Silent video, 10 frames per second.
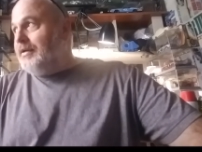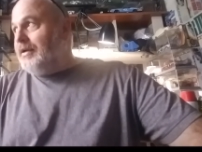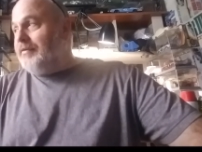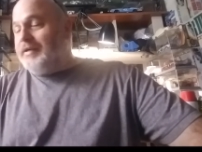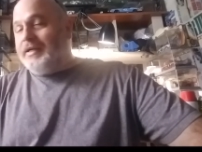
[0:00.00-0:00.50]

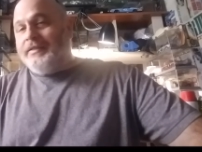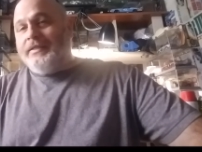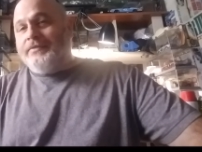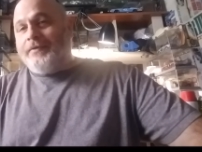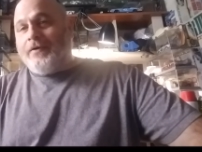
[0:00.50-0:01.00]
I've gotten
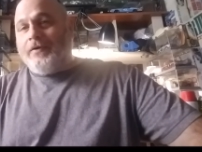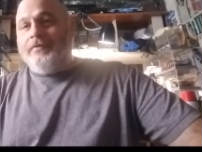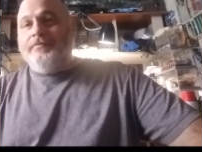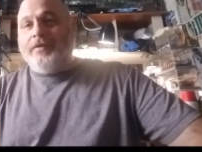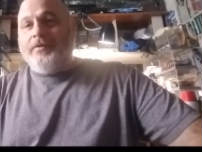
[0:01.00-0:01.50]
this far.
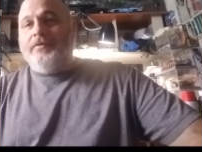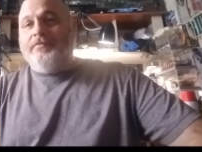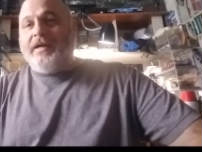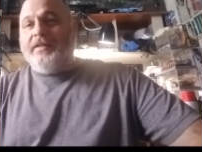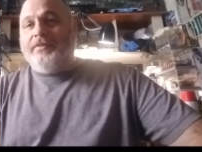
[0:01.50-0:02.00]
I'm going to
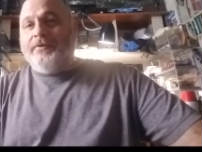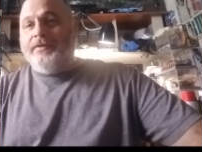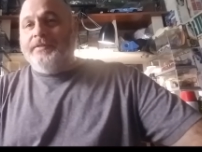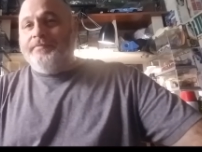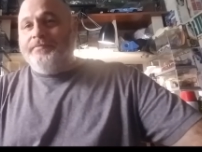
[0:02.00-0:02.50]
fight
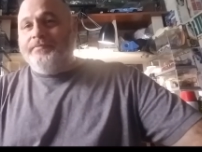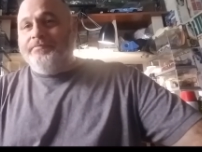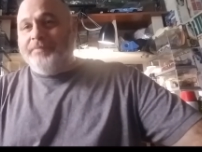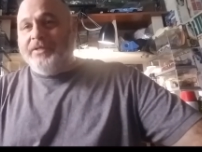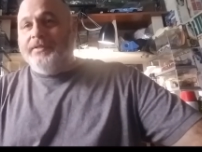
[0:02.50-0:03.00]
through it,
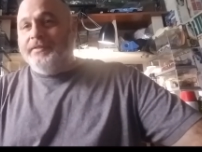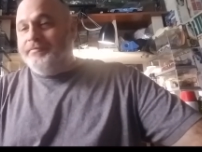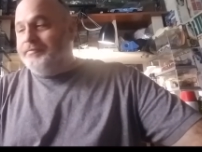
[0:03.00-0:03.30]
build it